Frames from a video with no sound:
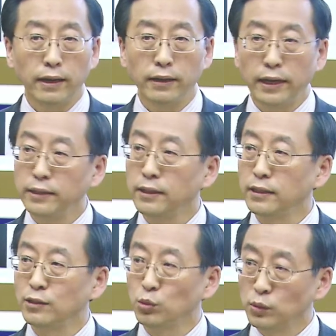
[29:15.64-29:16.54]

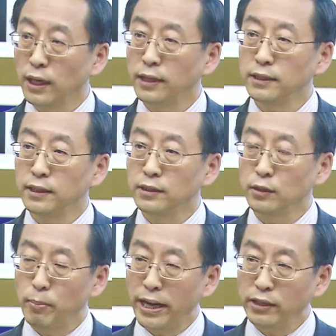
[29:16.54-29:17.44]
80s to 90s,
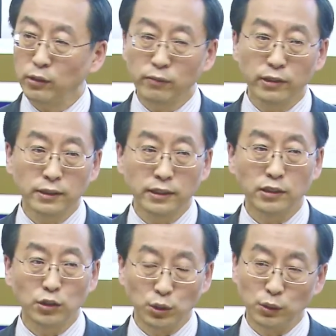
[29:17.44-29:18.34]
many
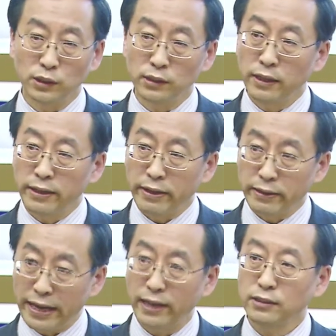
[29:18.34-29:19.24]
universities took
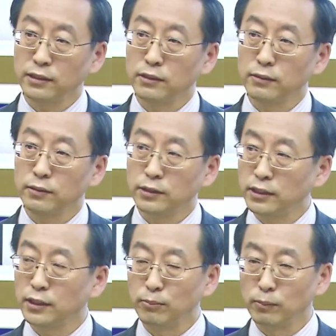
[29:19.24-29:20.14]
that
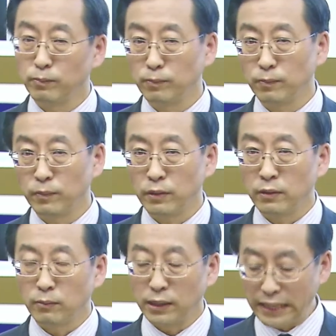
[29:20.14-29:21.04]
system.
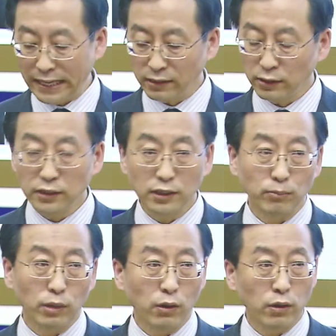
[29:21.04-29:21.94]
But that
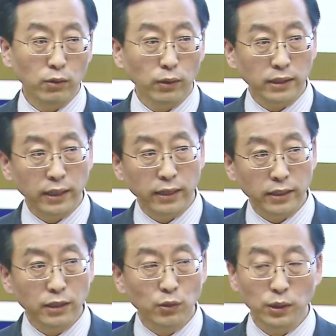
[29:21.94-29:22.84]
system, although it can
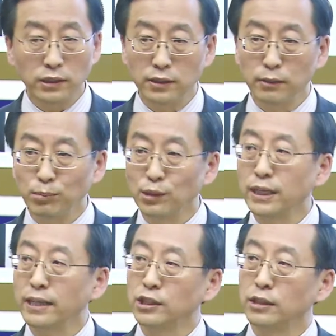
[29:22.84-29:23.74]
increase the
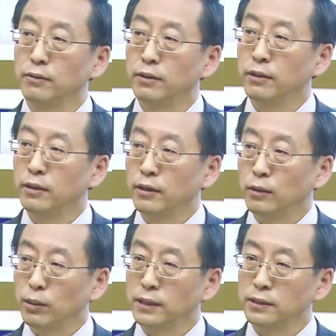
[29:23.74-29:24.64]
production,
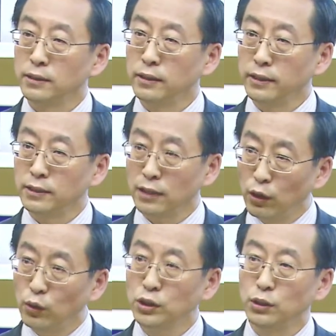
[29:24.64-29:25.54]
but it's
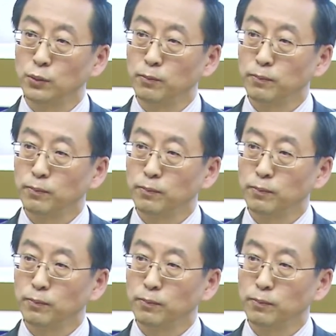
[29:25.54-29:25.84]
also